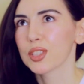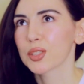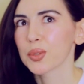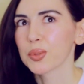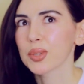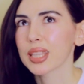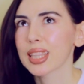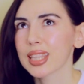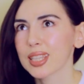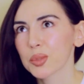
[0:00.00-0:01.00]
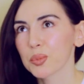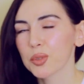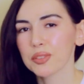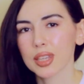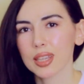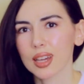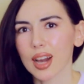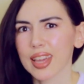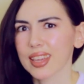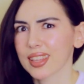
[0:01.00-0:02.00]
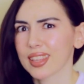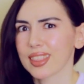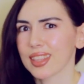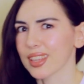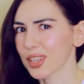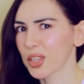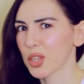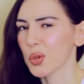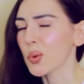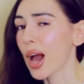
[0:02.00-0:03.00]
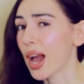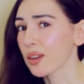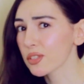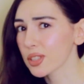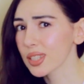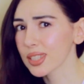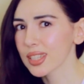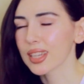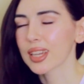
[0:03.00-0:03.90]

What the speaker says: So this movie, I think you have seen,